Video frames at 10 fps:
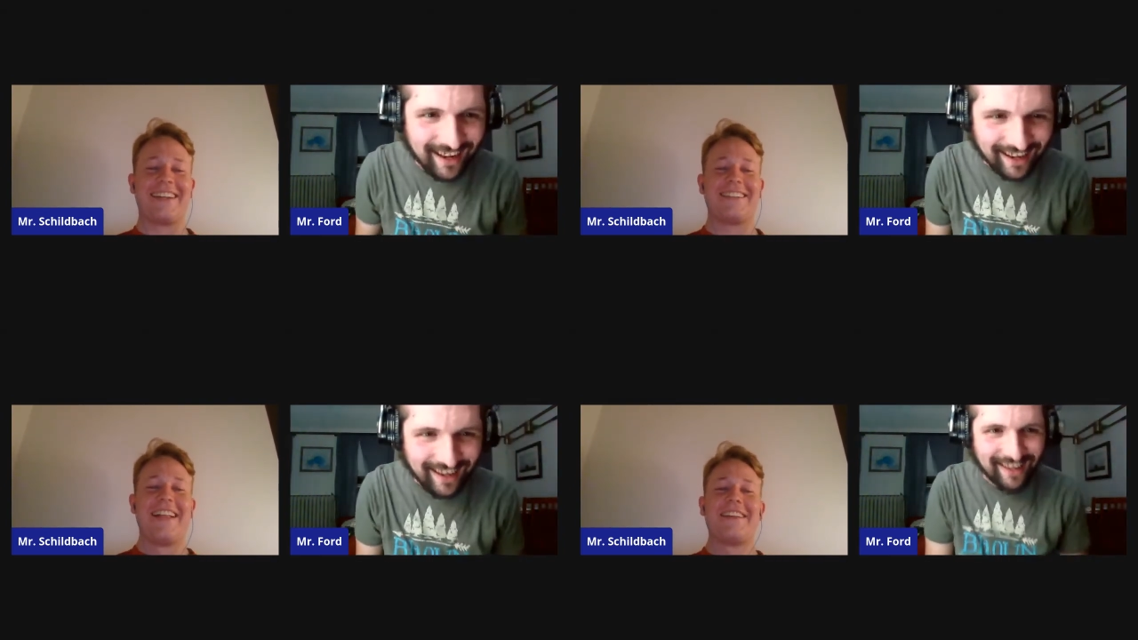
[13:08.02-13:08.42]

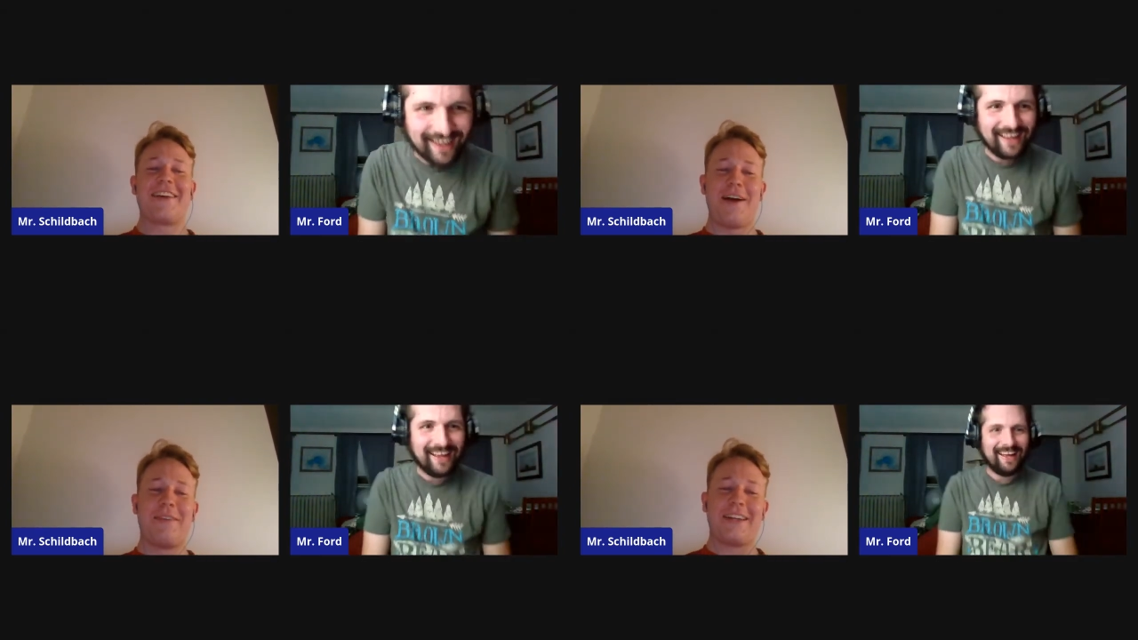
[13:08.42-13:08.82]
Speaker 1: Hanks.
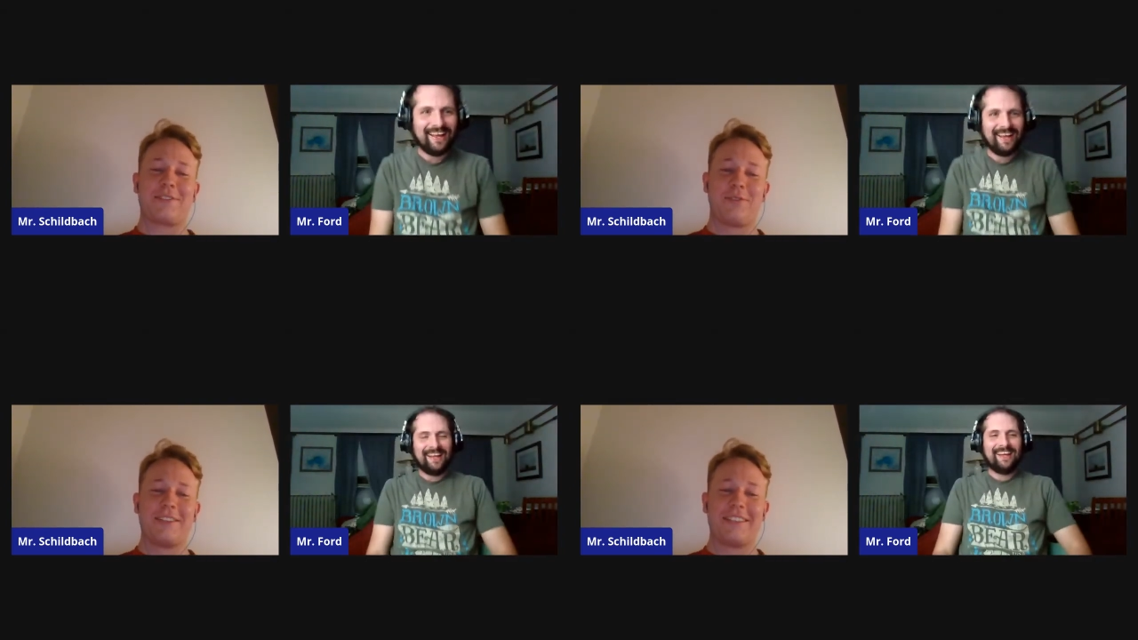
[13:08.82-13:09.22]
Tom
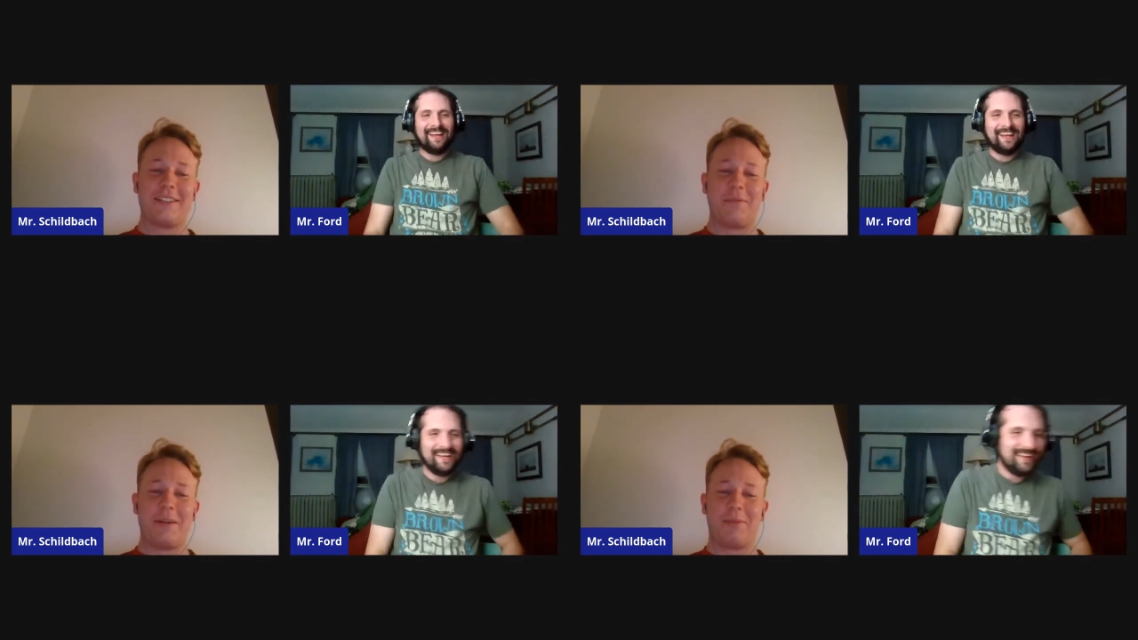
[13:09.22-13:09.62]
Hanks runs
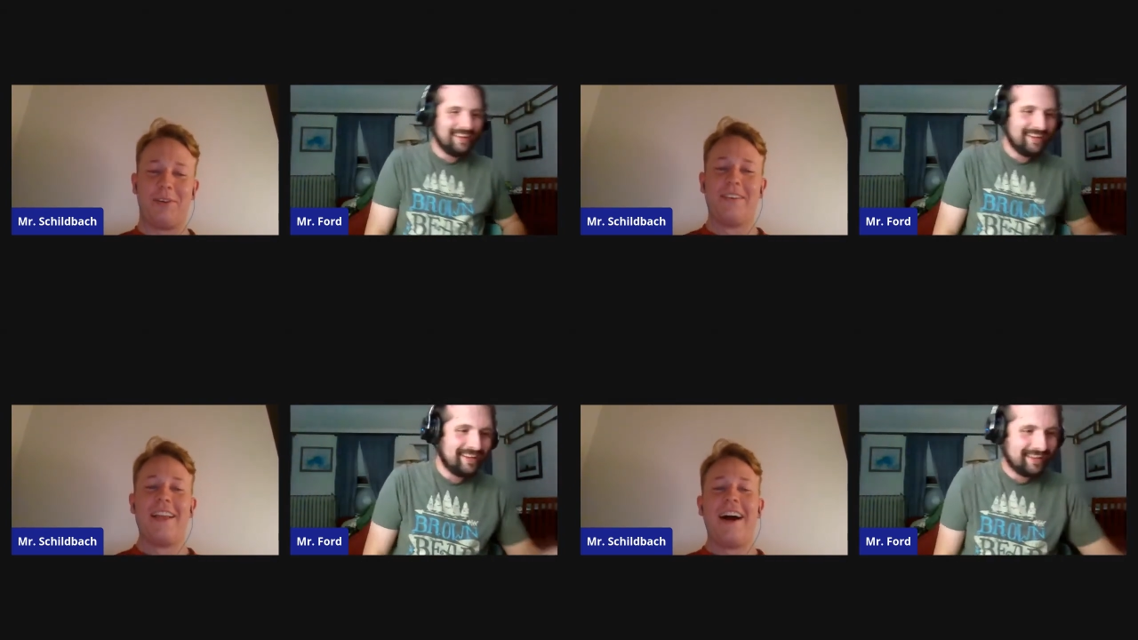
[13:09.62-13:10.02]
into
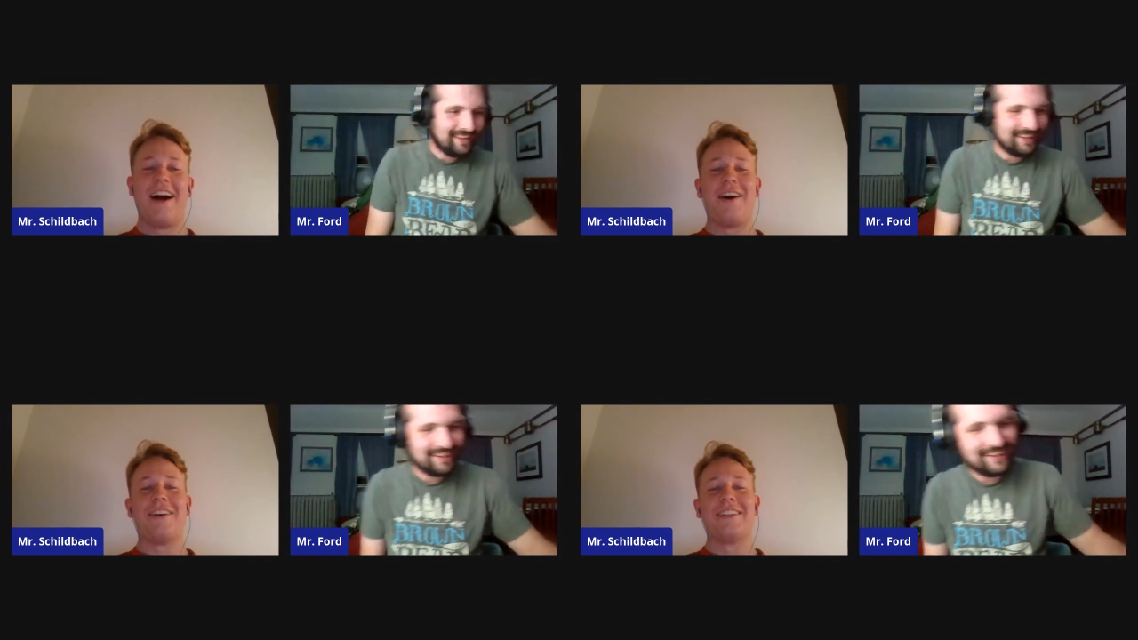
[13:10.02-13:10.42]
people
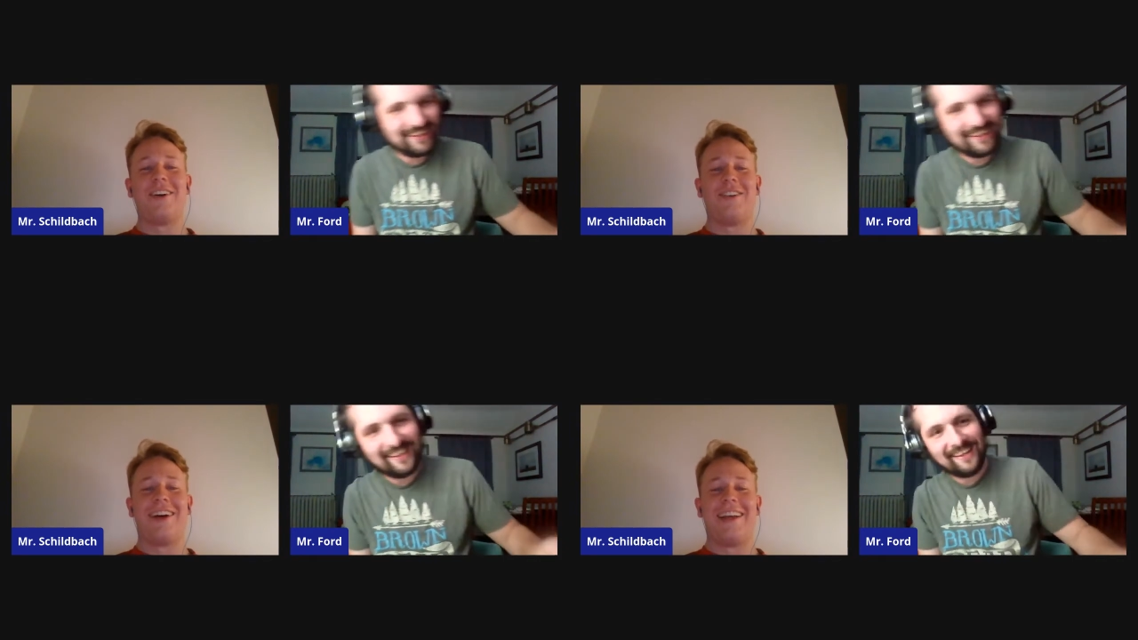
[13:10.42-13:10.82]
uh, in
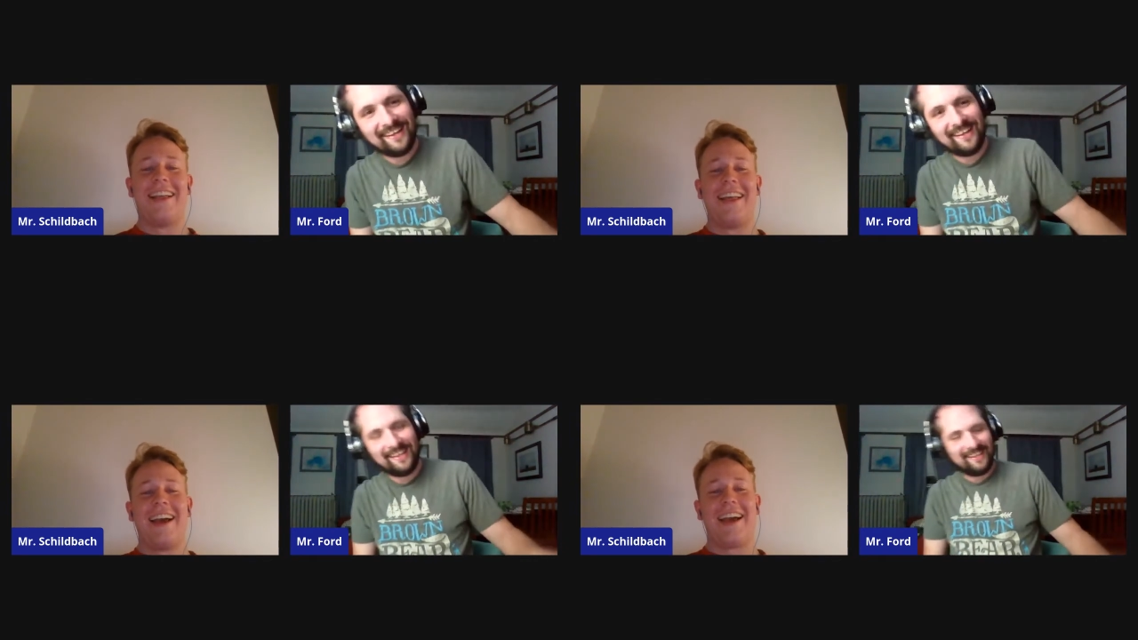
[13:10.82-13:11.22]
the
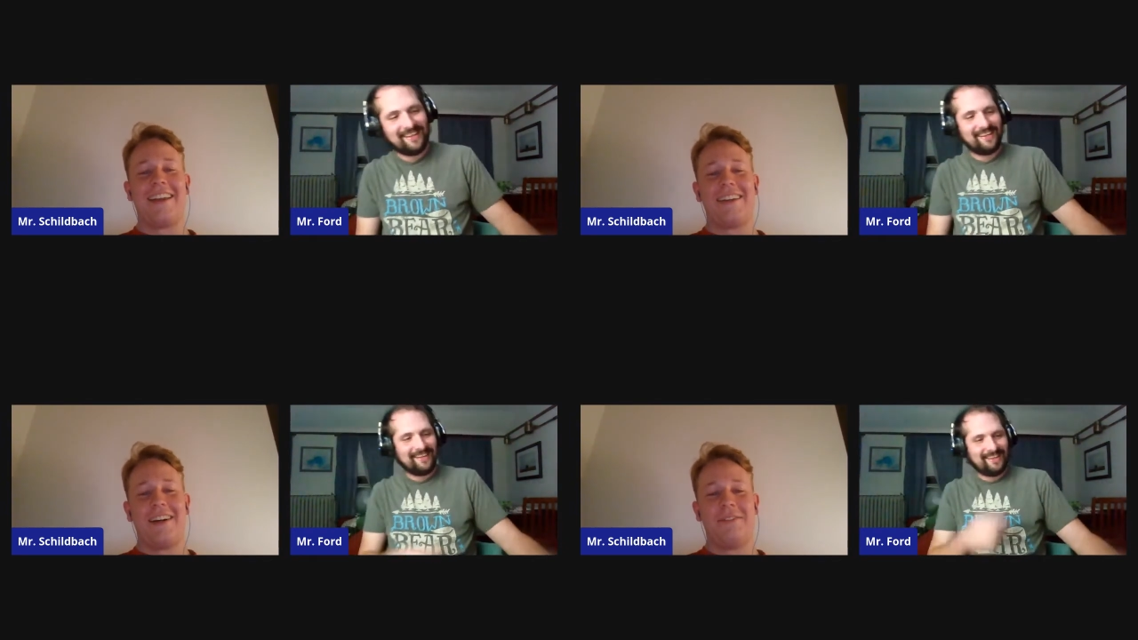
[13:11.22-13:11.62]
hallway,
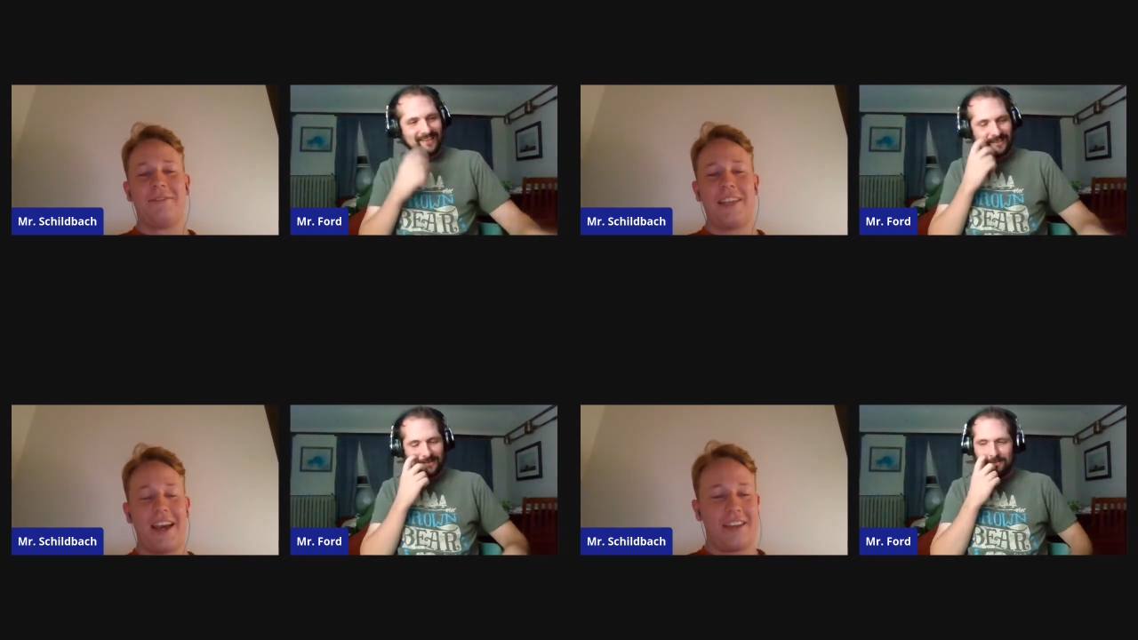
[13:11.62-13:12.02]
and
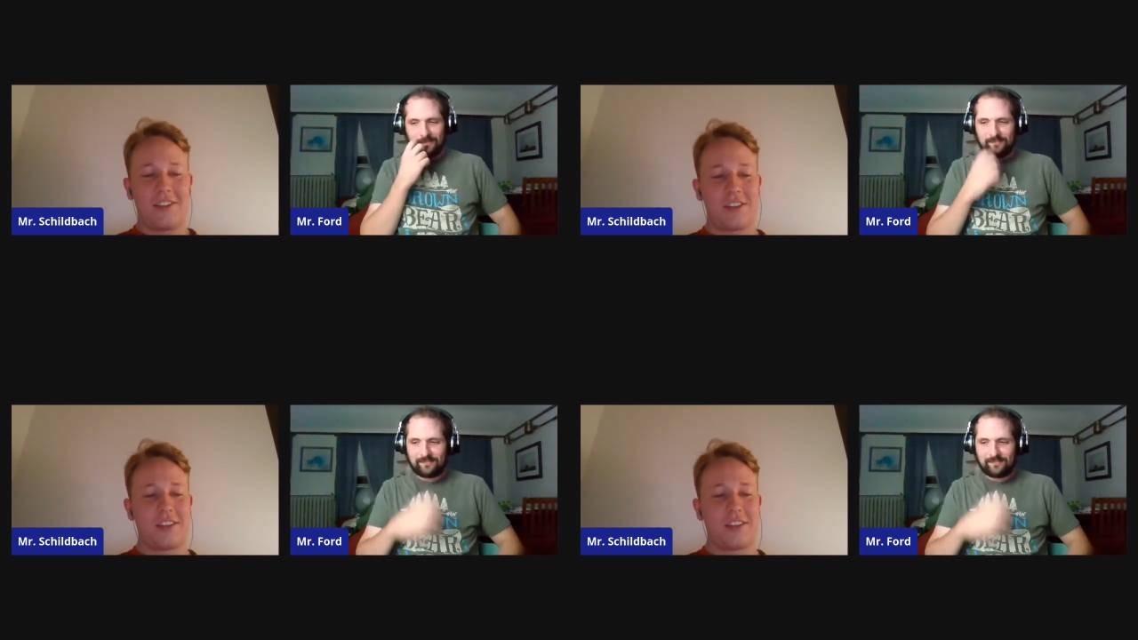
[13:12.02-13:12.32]
um, yeah, he's